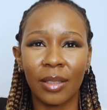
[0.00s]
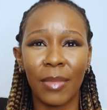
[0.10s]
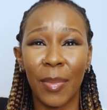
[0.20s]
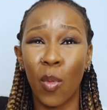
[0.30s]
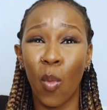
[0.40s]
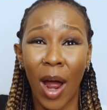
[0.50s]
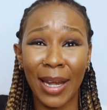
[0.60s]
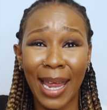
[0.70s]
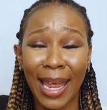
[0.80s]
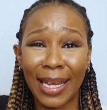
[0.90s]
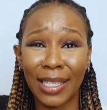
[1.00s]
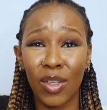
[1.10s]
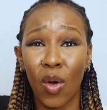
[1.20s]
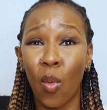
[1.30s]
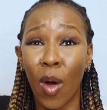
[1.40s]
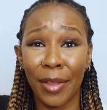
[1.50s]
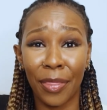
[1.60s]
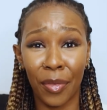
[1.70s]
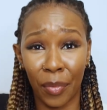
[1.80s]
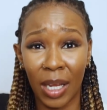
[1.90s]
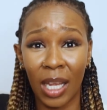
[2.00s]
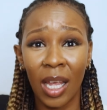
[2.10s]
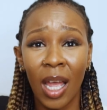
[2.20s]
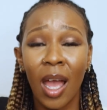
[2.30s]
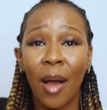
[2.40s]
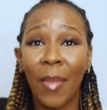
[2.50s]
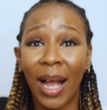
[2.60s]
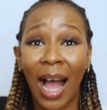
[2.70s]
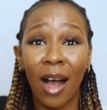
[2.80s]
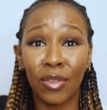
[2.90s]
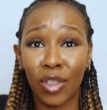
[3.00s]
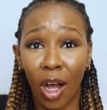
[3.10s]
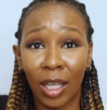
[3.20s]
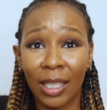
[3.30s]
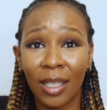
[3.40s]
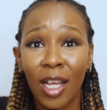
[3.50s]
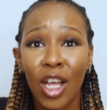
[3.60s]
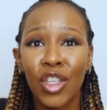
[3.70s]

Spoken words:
Maybe 1.8 or 1.3 Macau dollar.